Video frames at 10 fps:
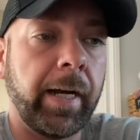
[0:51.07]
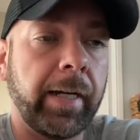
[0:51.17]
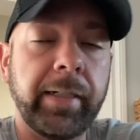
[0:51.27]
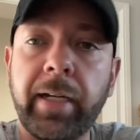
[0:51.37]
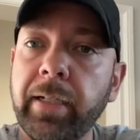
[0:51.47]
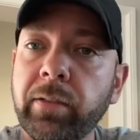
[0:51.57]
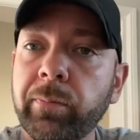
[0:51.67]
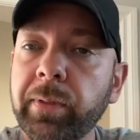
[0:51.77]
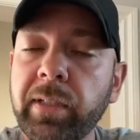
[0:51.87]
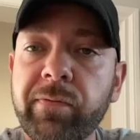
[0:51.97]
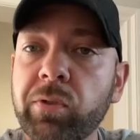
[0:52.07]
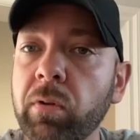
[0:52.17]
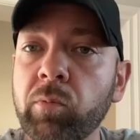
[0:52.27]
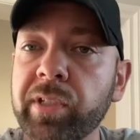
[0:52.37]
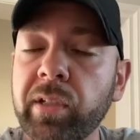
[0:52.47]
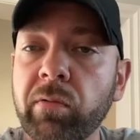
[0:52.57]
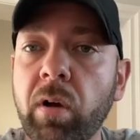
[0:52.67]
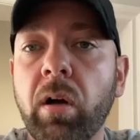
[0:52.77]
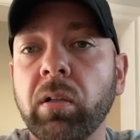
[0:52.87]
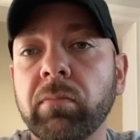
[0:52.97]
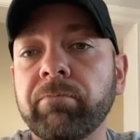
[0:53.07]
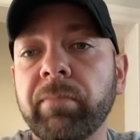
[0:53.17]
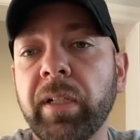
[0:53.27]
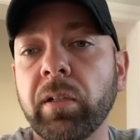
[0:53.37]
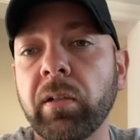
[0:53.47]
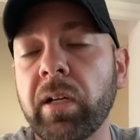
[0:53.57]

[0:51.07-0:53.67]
don't believe Storm was in the wrong here.